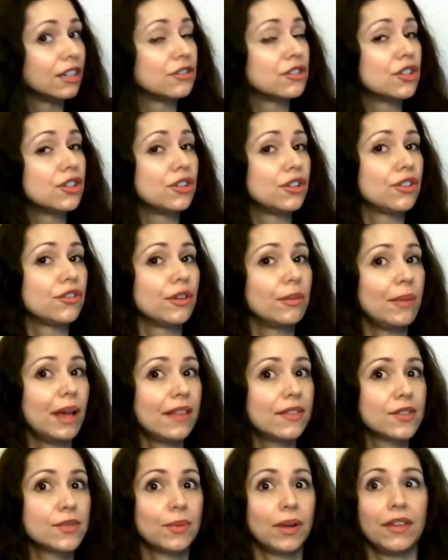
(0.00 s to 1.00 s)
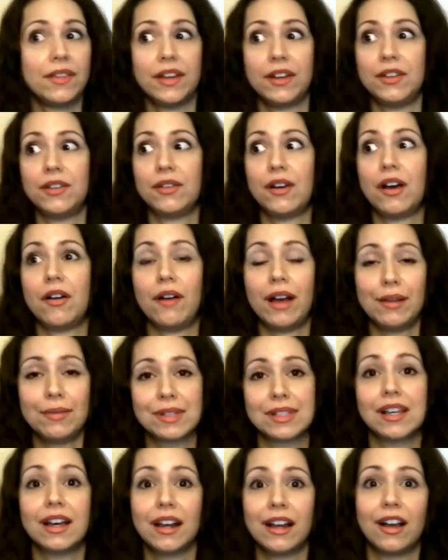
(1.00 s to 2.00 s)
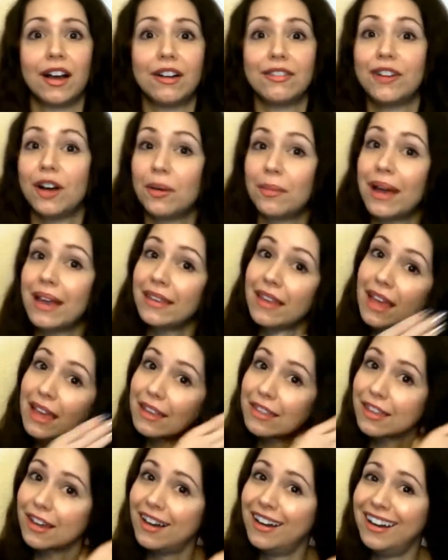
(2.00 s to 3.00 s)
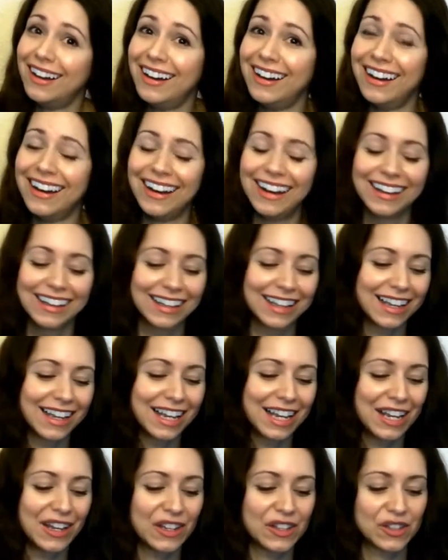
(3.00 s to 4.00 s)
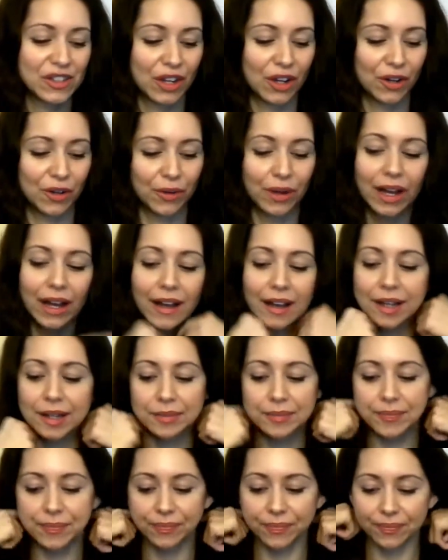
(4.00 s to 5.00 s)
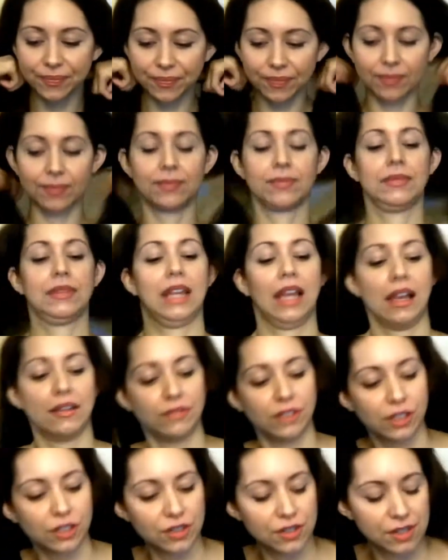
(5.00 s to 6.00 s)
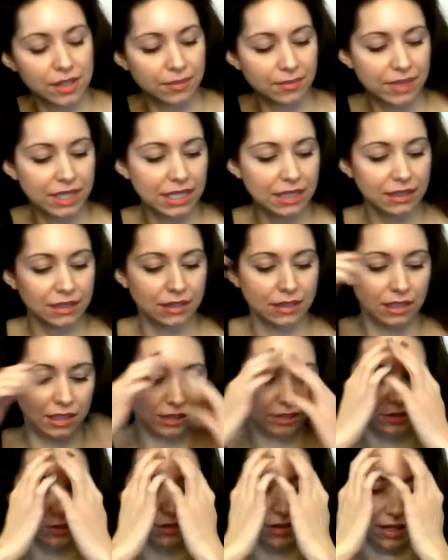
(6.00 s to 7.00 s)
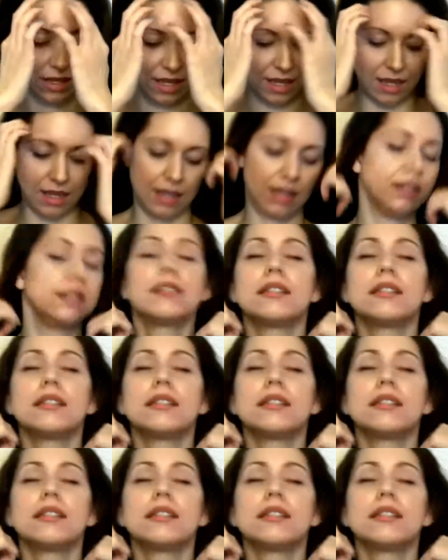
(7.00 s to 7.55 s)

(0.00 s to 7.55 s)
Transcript: 2 to 3 months, well, there you go. I was cutting off all my length. So I've learned something new, and